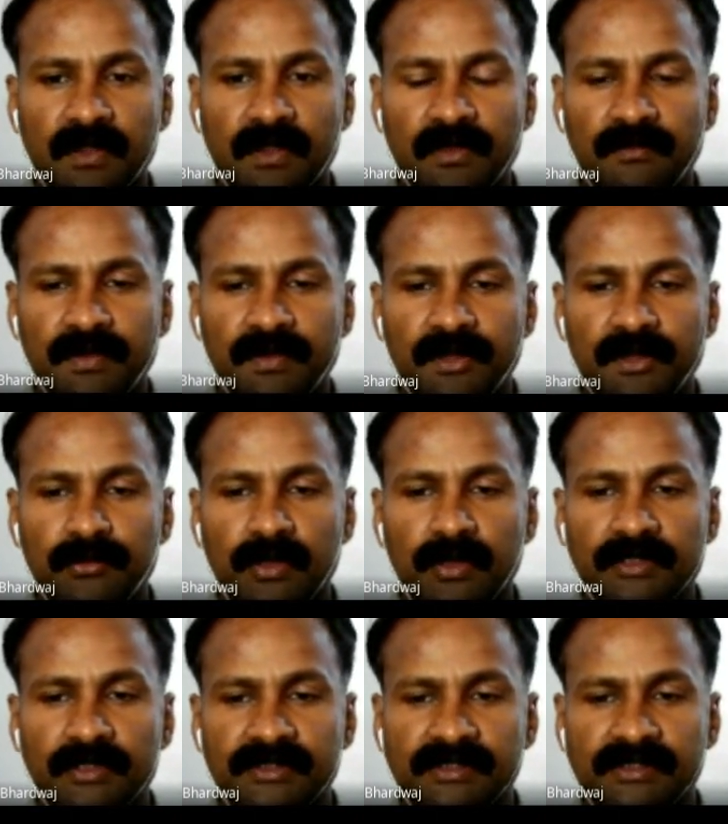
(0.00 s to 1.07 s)
where you
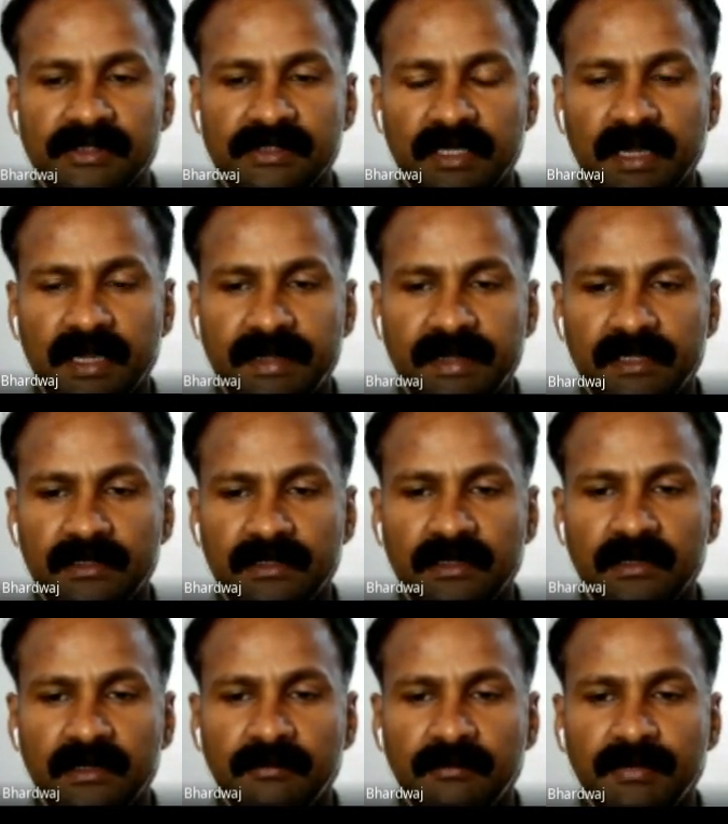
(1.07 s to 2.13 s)
are just getting
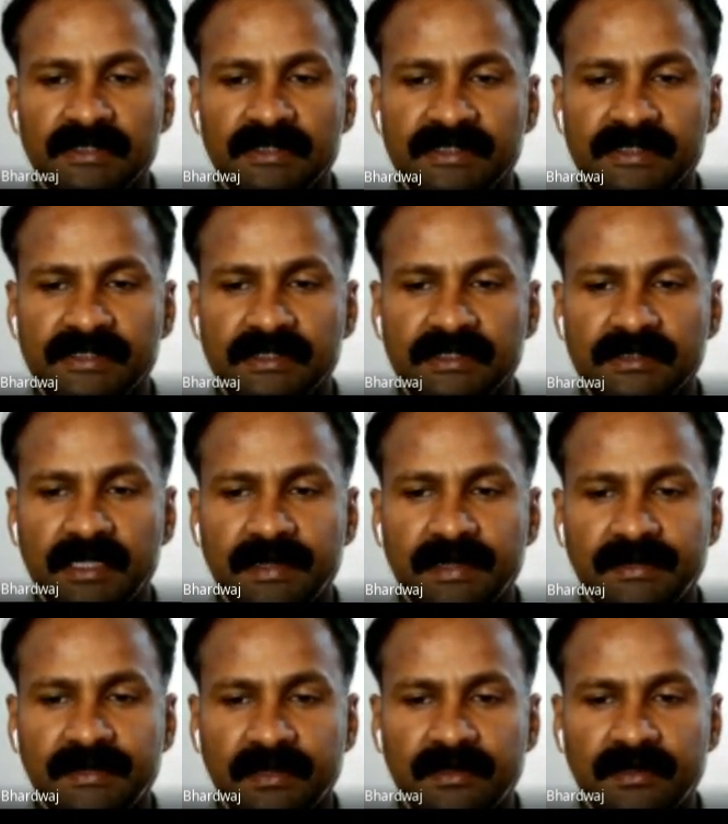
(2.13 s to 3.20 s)
the pulsating
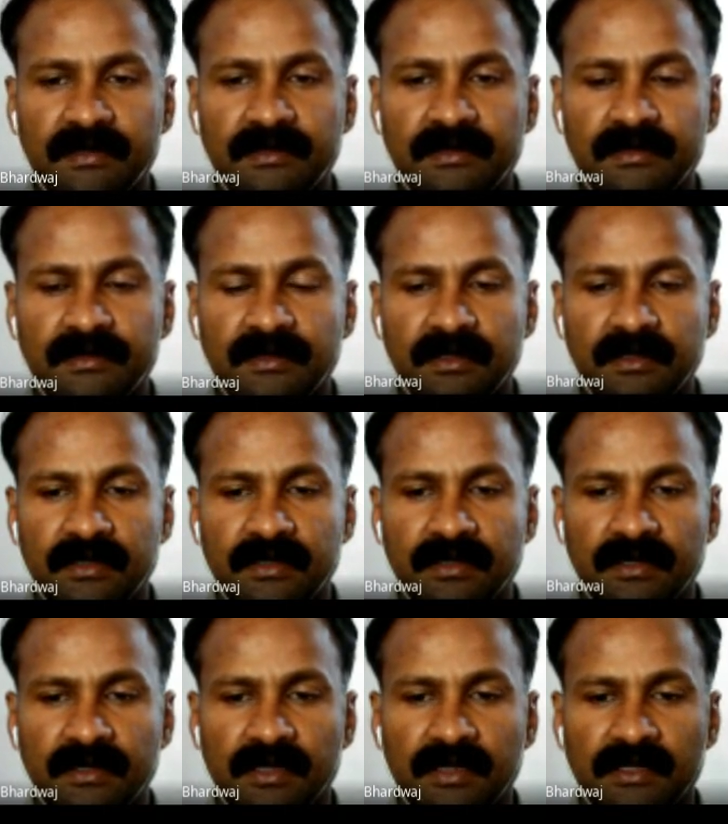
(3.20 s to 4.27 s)
direct current
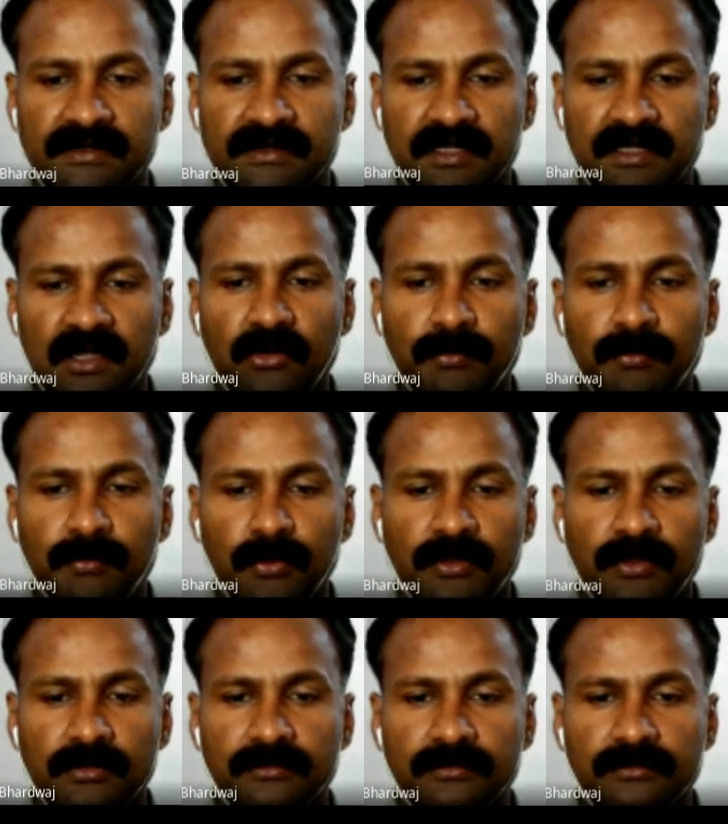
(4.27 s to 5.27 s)
as an output.